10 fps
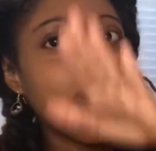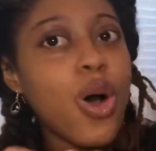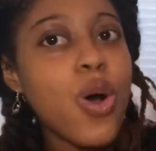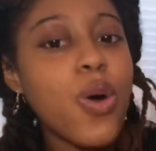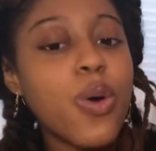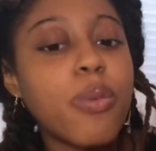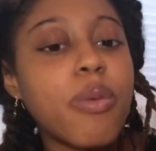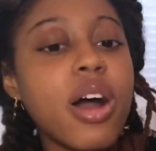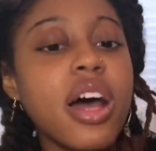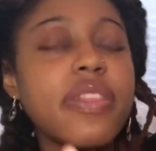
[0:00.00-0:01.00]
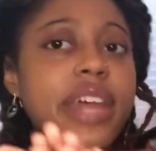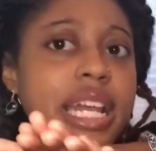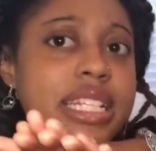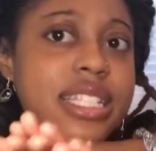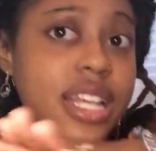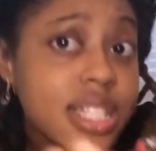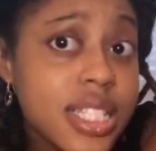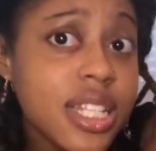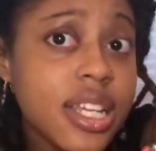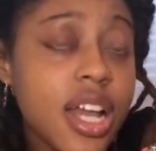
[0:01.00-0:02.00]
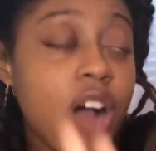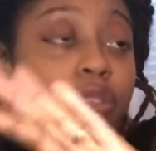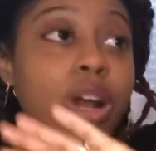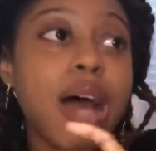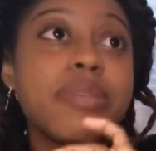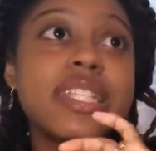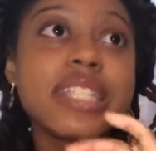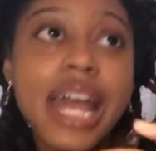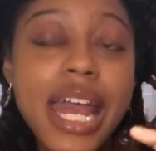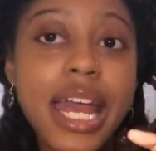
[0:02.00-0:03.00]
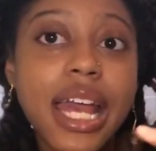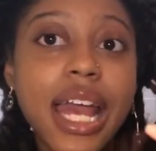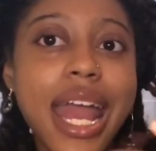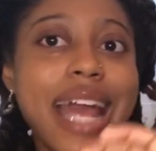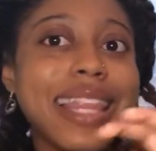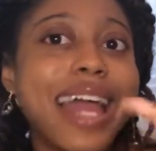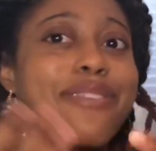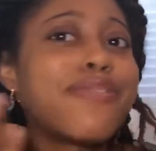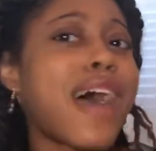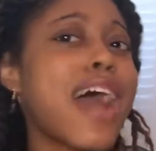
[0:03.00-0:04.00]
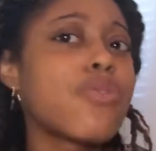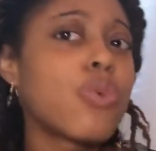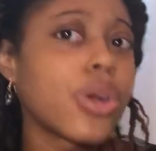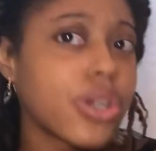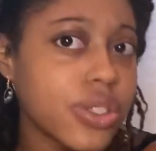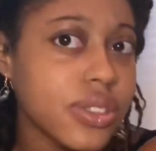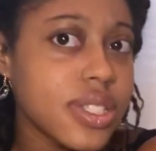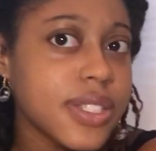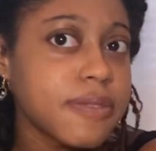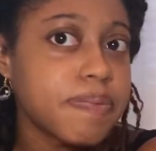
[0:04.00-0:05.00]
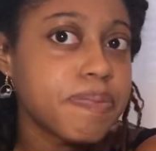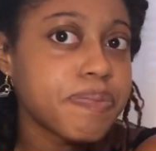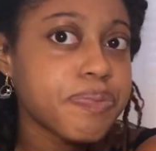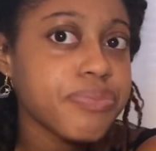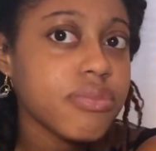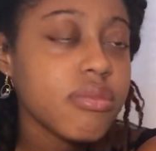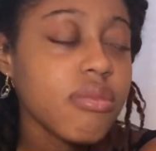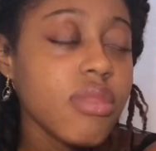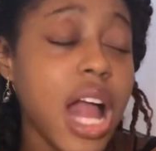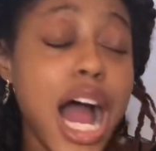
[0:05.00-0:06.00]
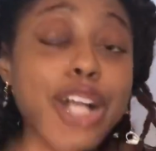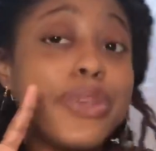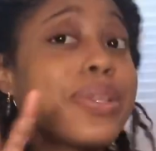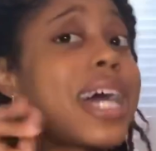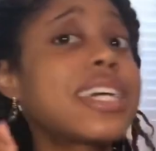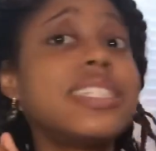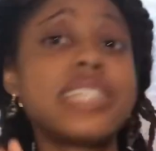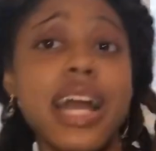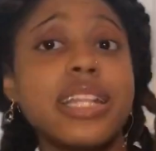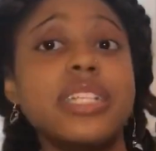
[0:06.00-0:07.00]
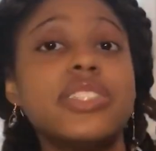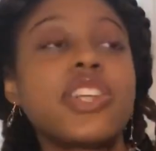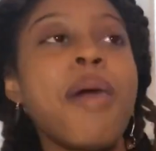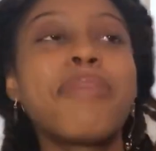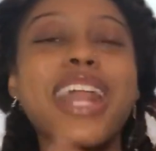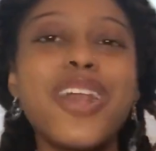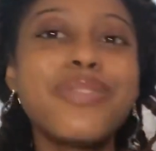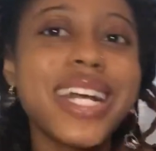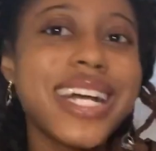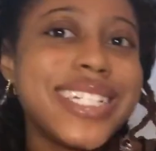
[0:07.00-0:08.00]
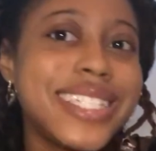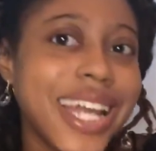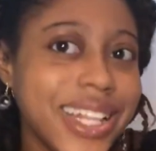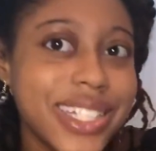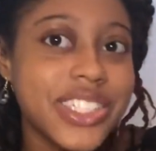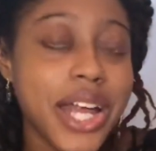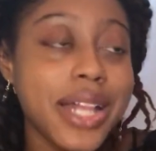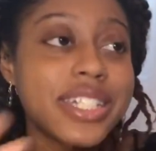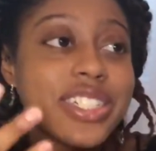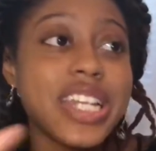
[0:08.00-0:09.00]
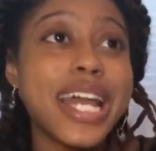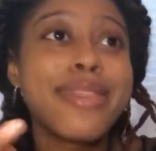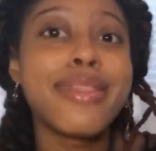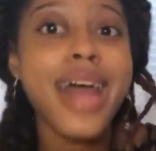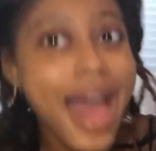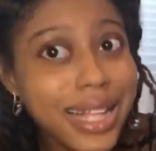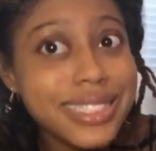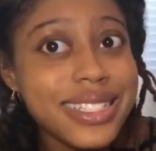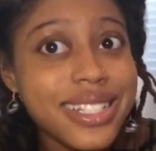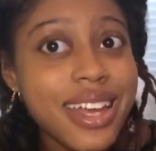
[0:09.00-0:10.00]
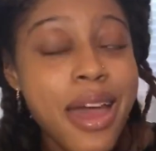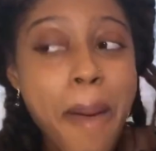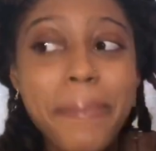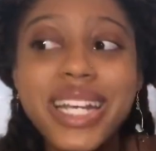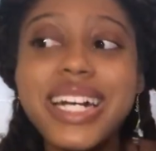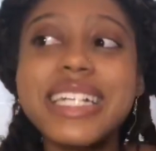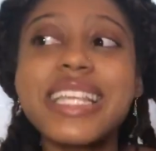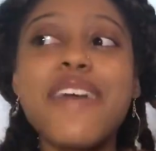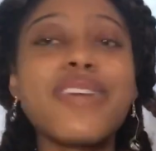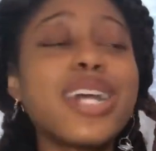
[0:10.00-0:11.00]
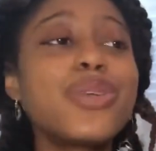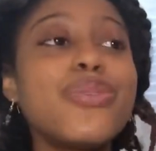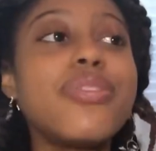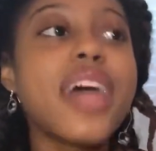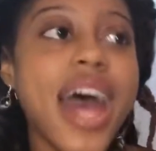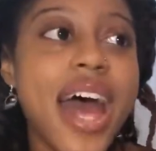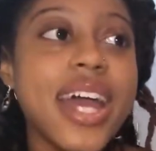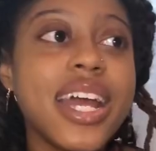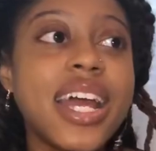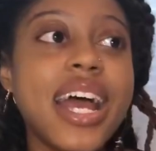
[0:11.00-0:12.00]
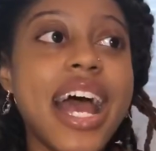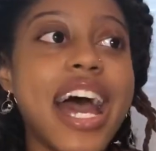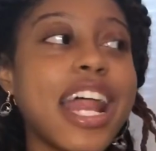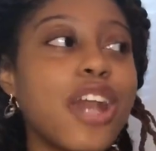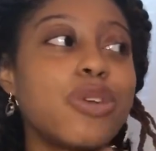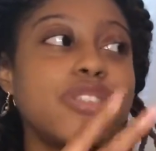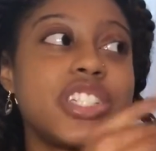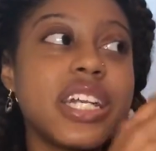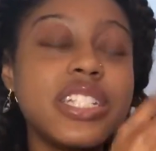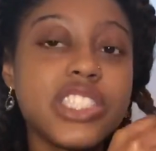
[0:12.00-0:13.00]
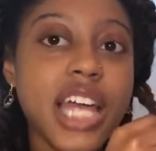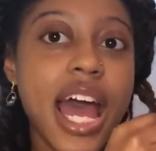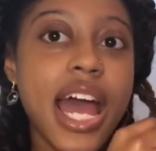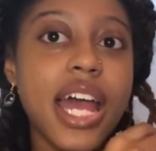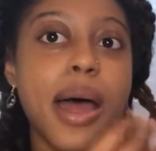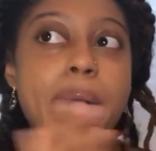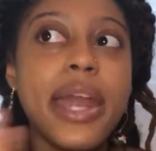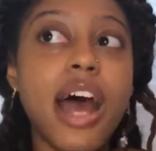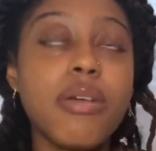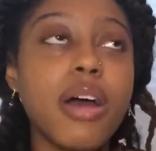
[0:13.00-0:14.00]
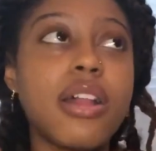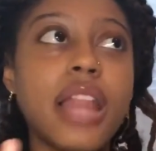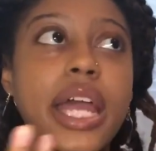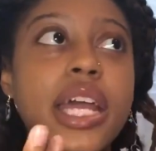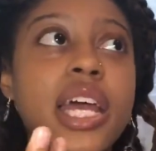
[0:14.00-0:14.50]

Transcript: home the intensity of what I'm saying in like 5 words. I do like a challenge, but I don't like a daily challenge like that, because if I do that and I don't chit chat, and I like,